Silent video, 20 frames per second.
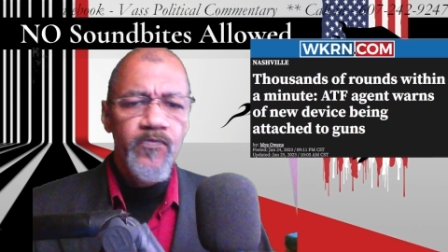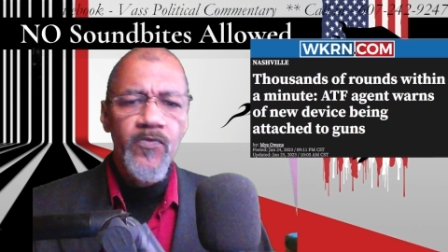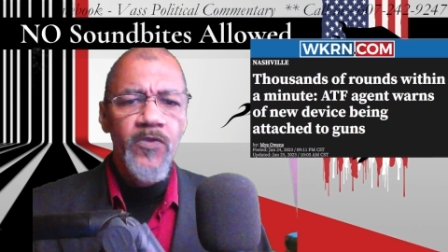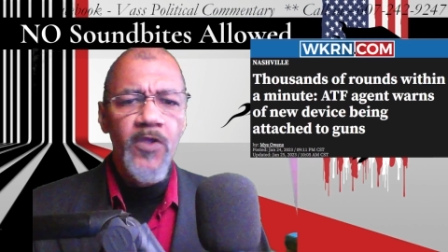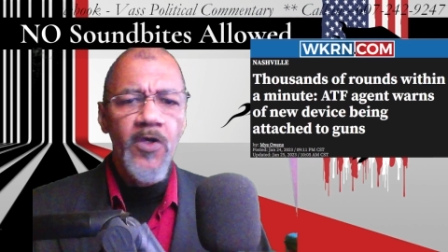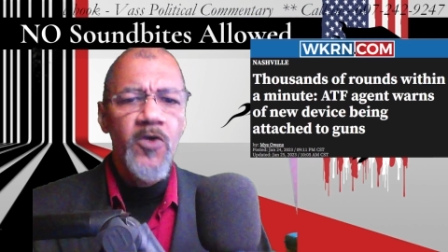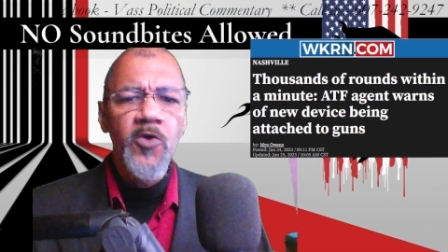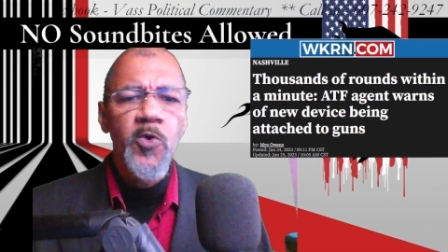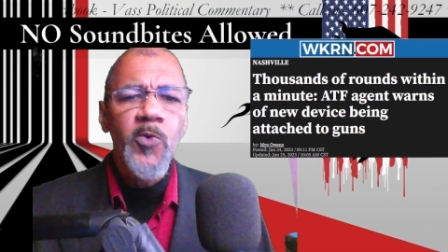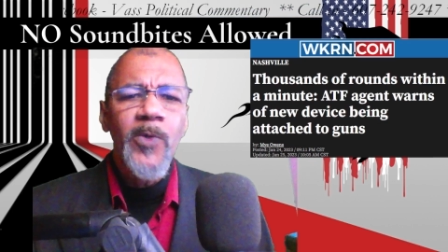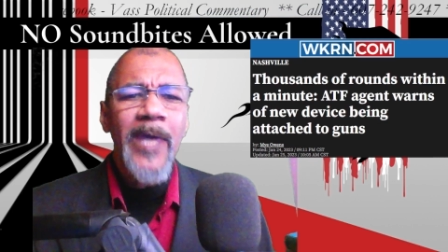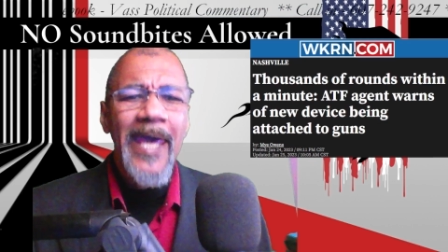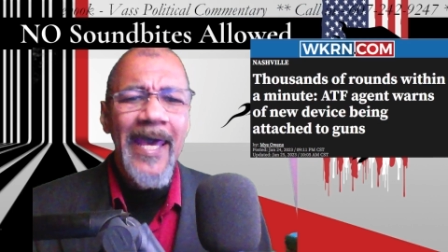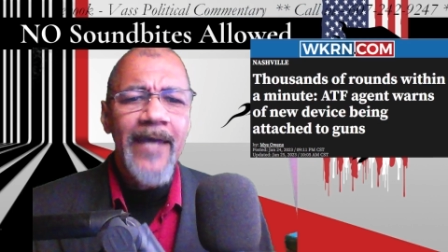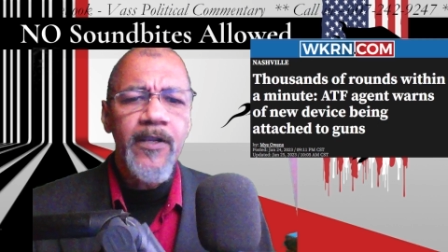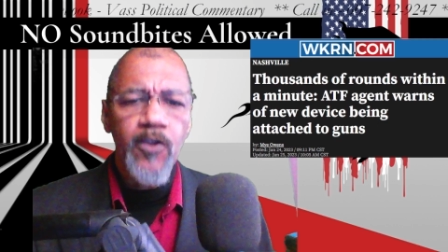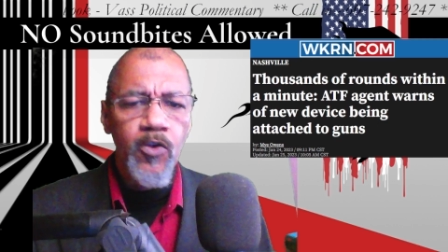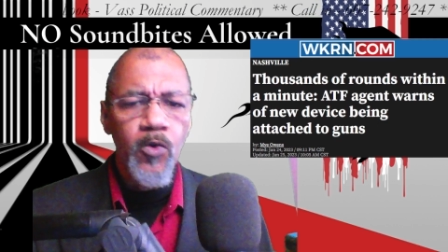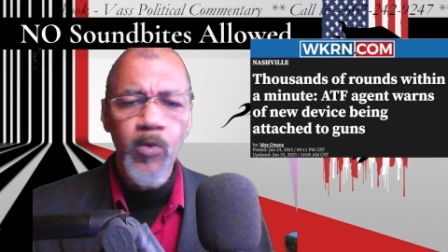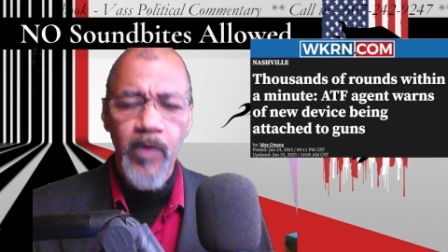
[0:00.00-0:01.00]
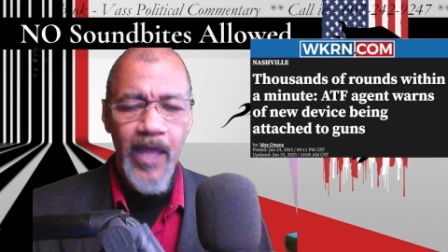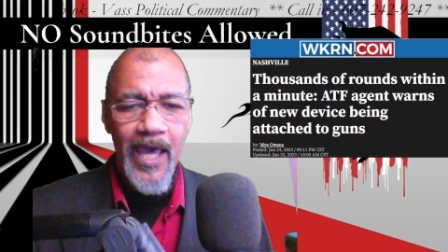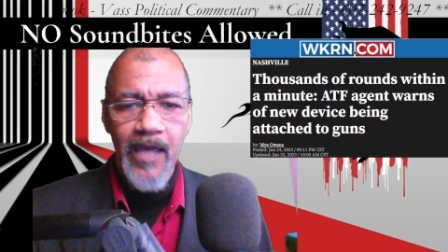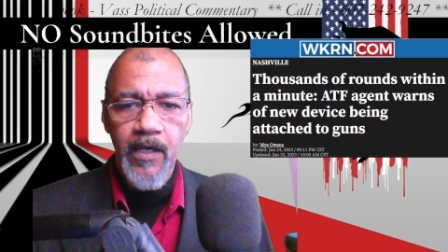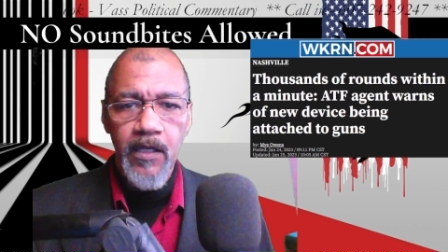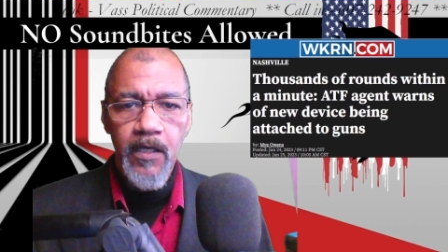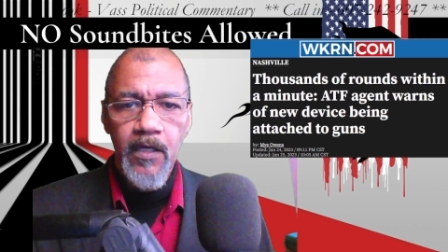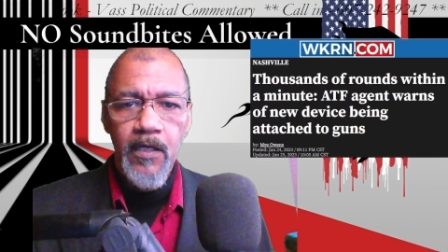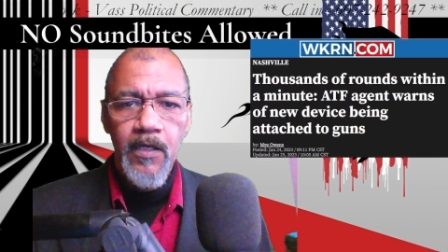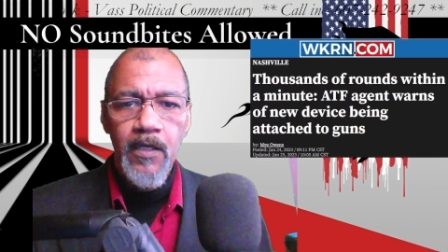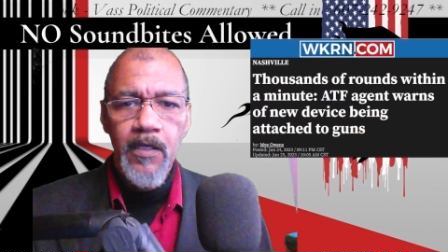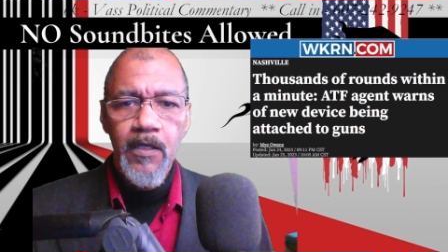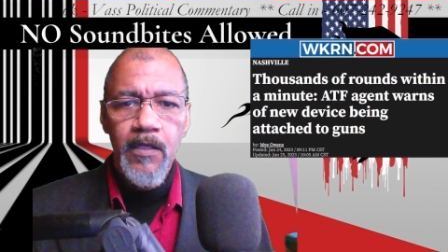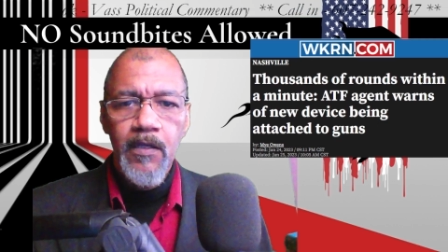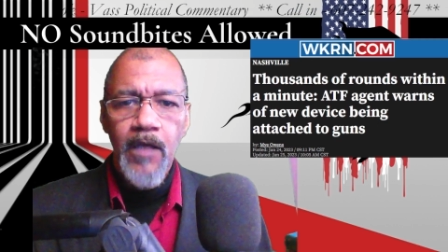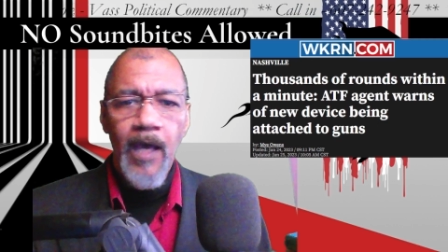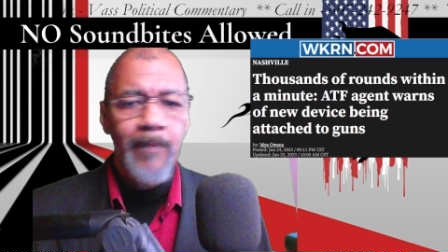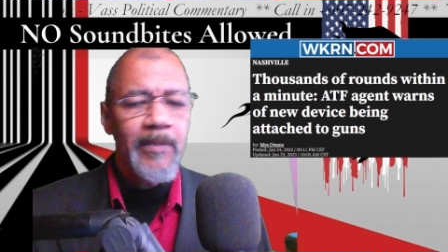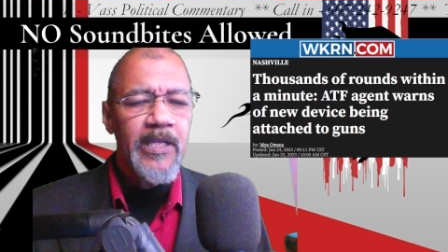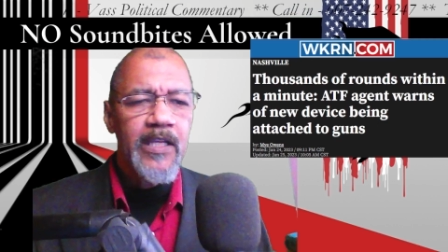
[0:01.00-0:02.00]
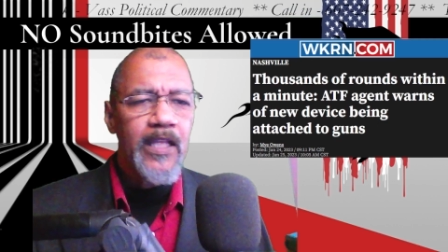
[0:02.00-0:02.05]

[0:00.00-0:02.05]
You can't do that. I mean,